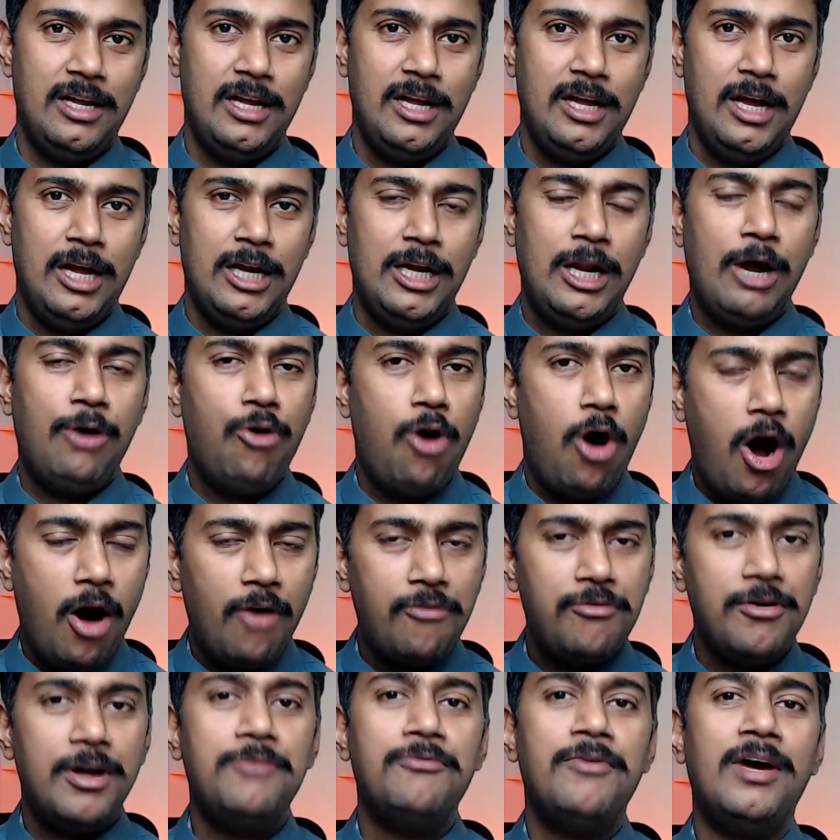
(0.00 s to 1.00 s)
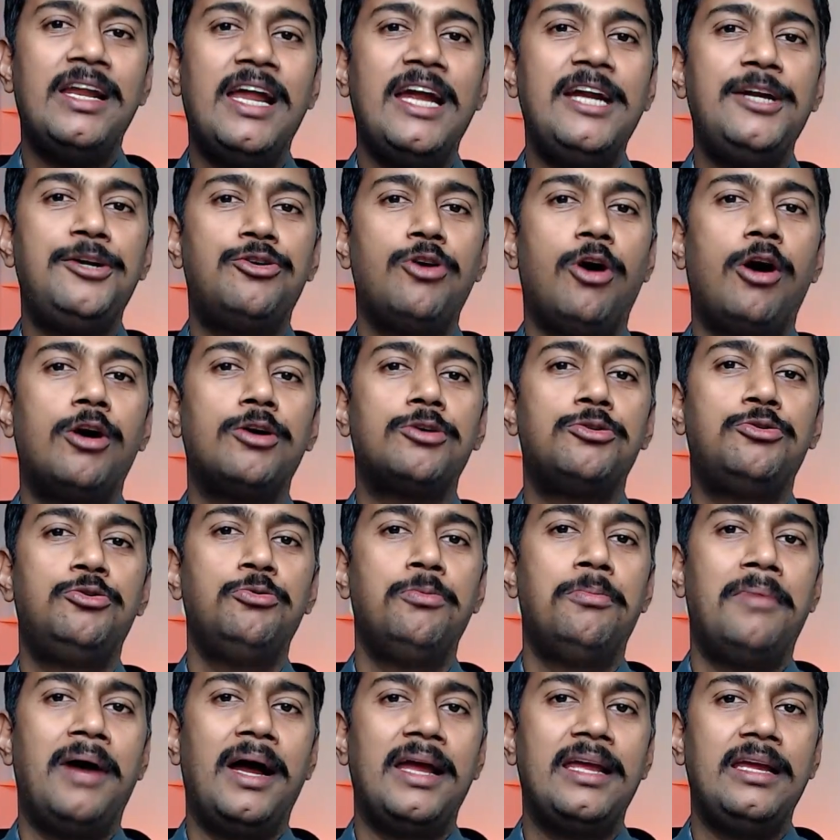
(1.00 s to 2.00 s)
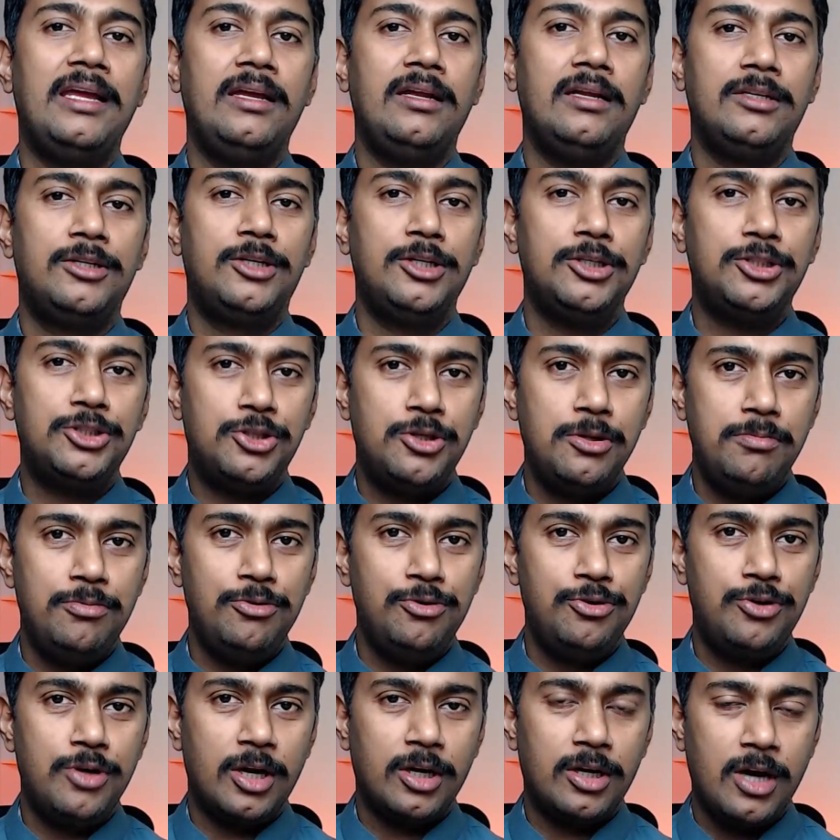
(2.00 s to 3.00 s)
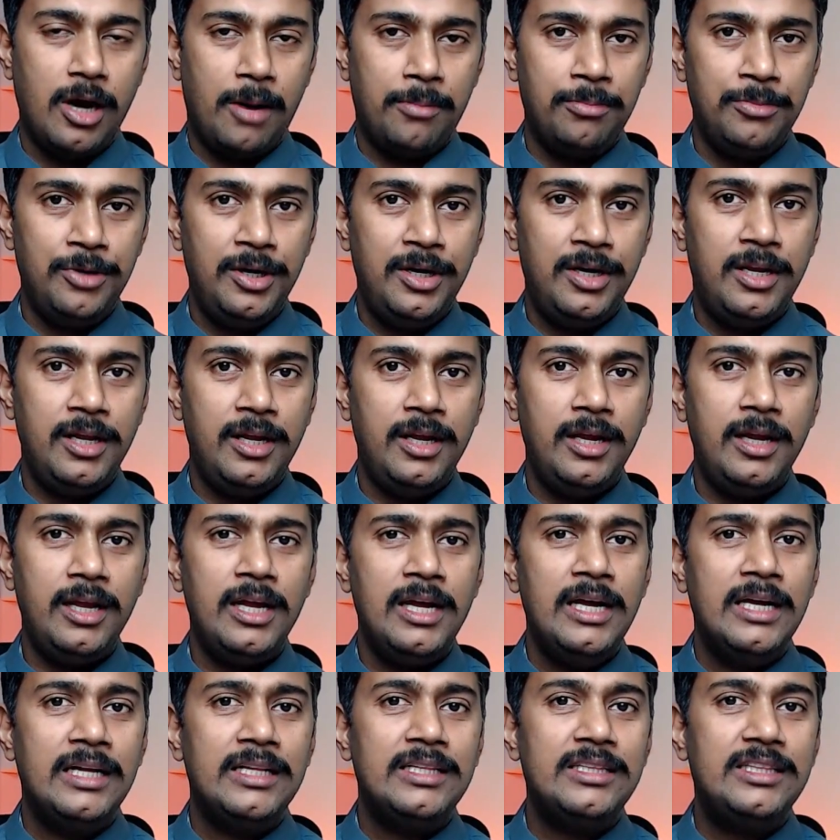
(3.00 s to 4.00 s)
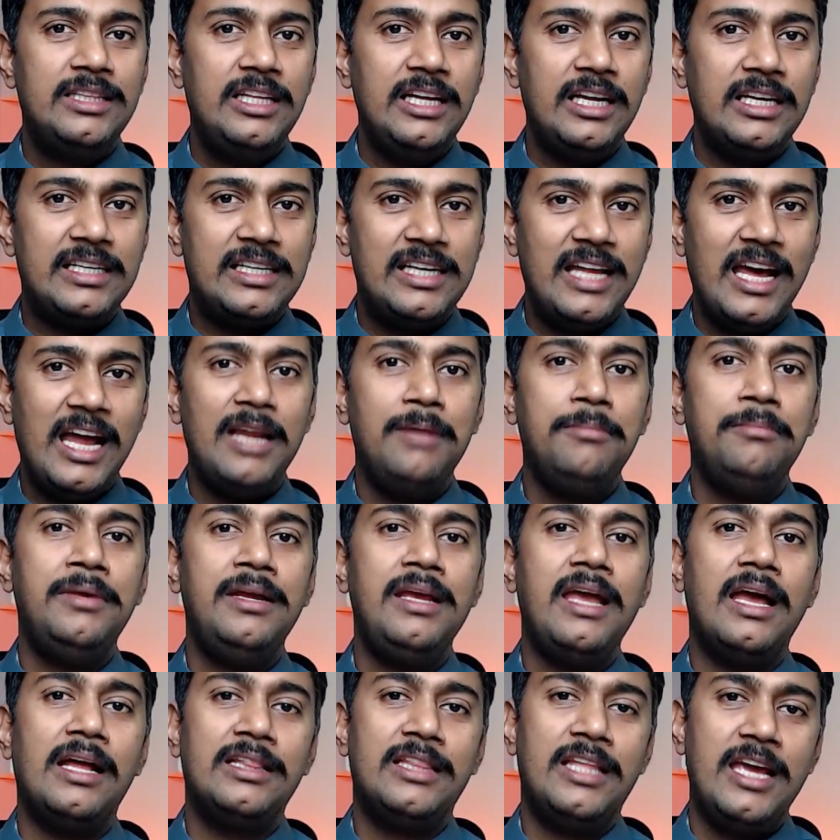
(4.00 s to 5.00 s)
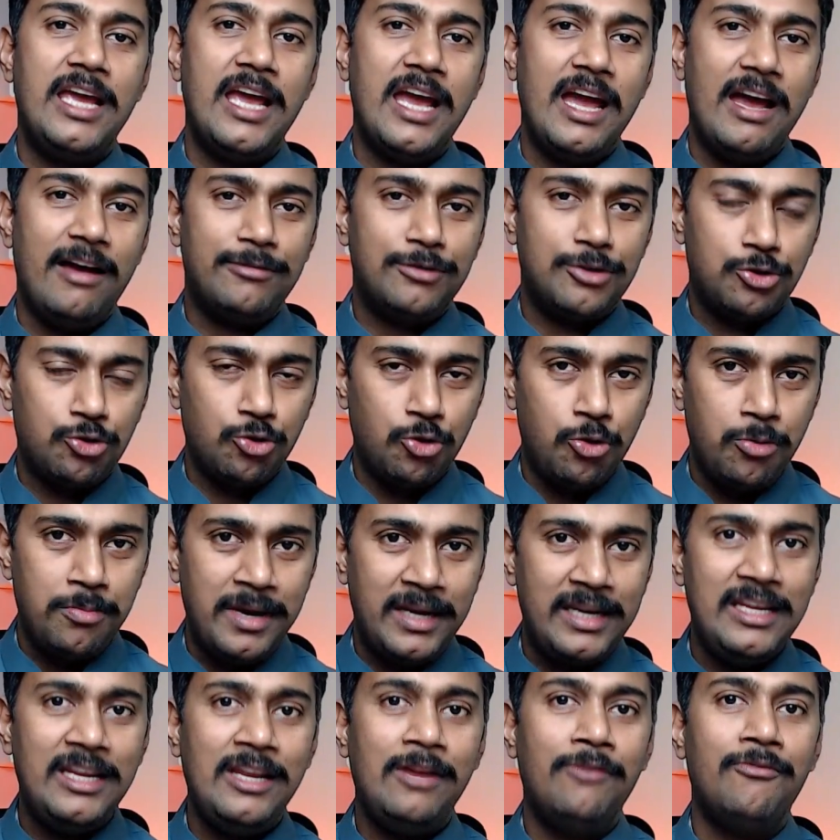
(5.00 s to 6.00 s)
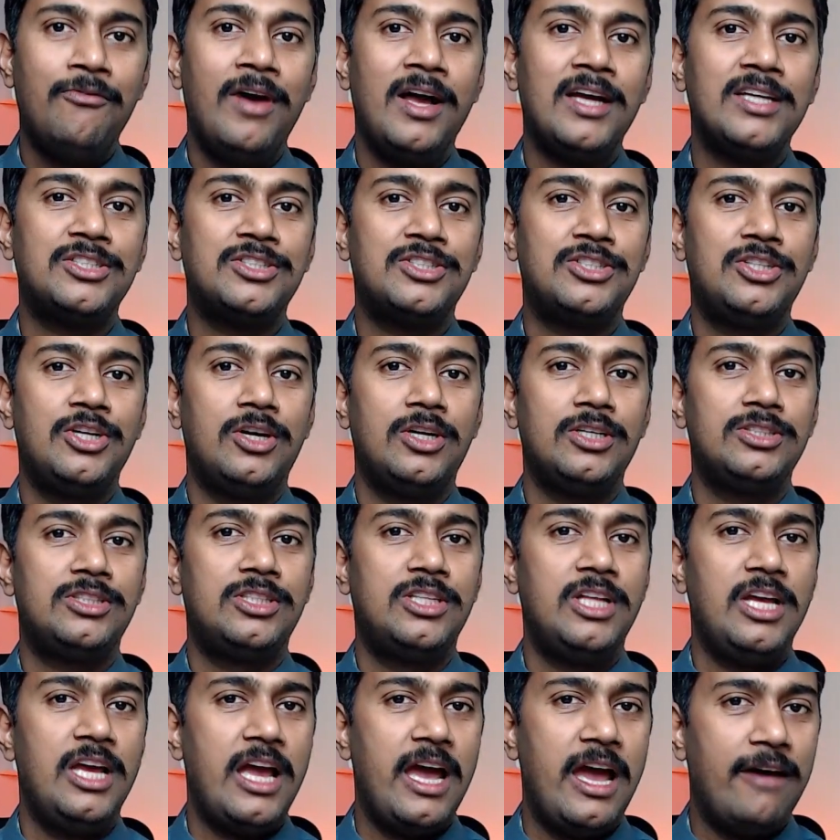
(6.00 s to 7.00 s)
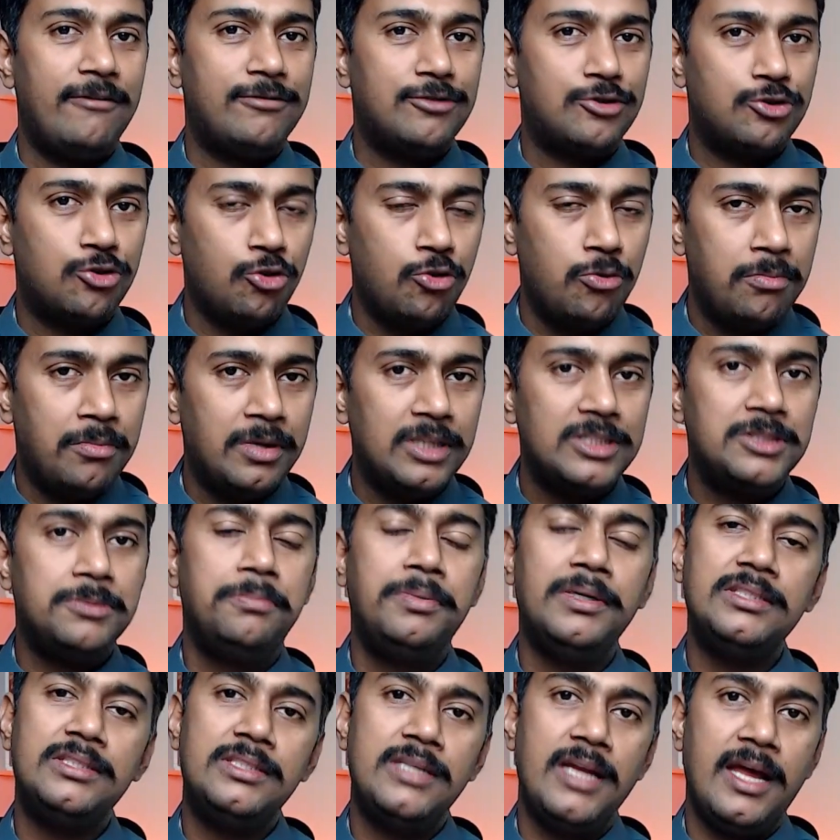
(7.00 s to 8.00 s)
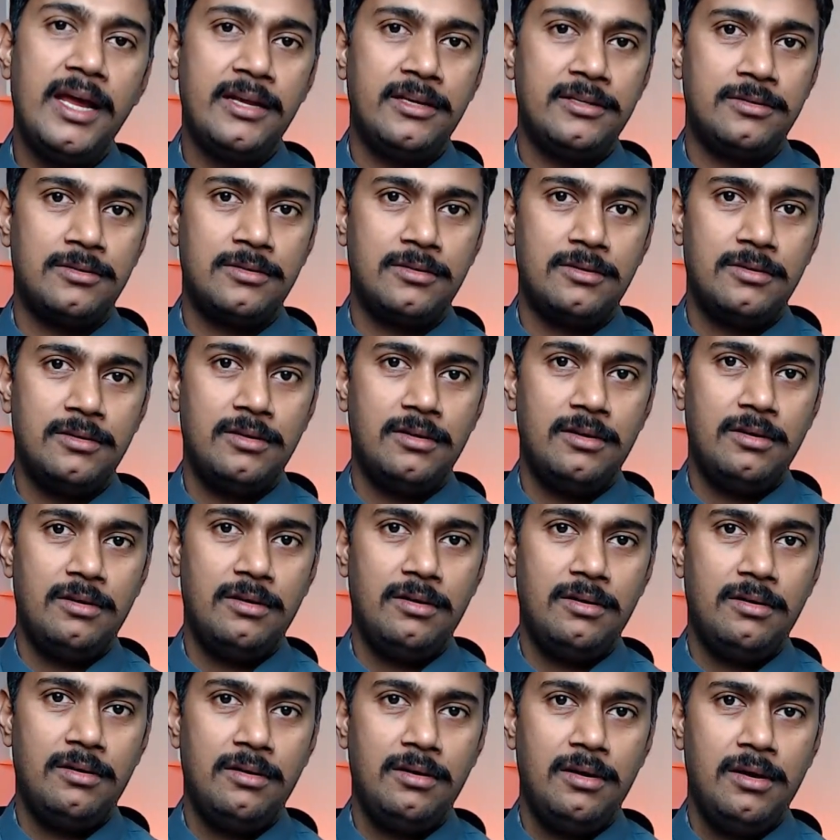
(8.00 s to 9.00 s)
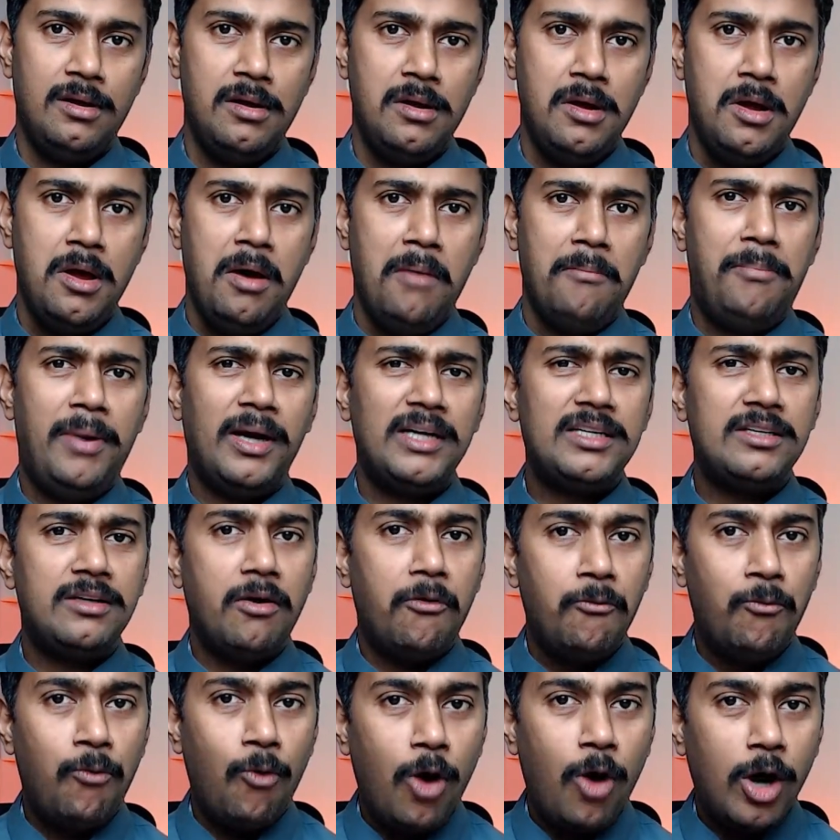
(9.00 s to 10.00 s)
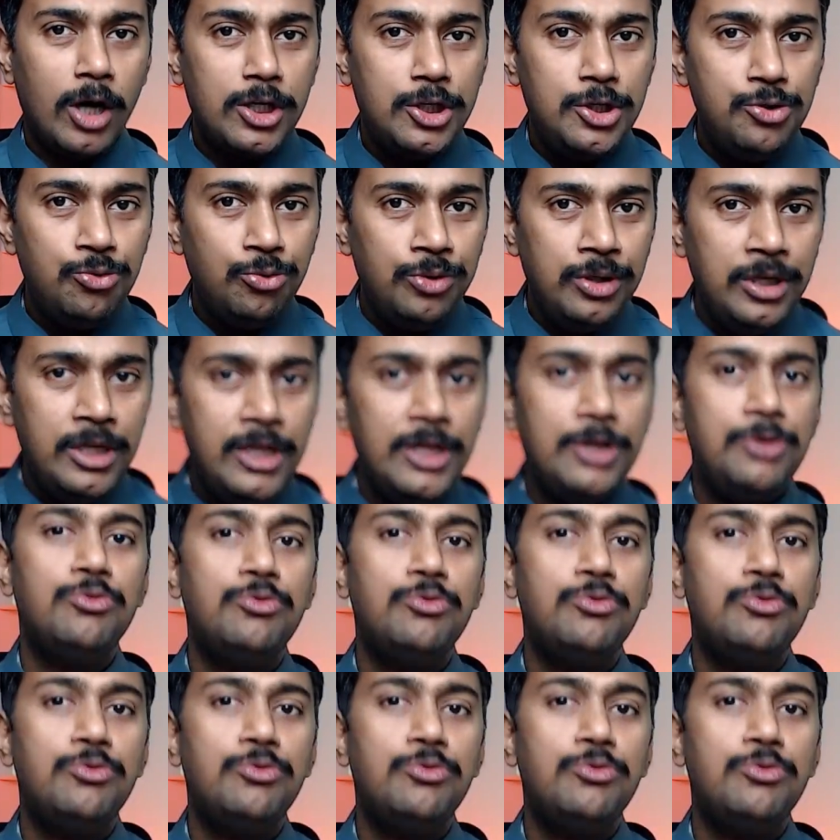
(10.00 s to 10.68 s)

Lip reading: Now, often when I talk to my distributor community, they tell me they have so many investors, they have so much business. But what you need to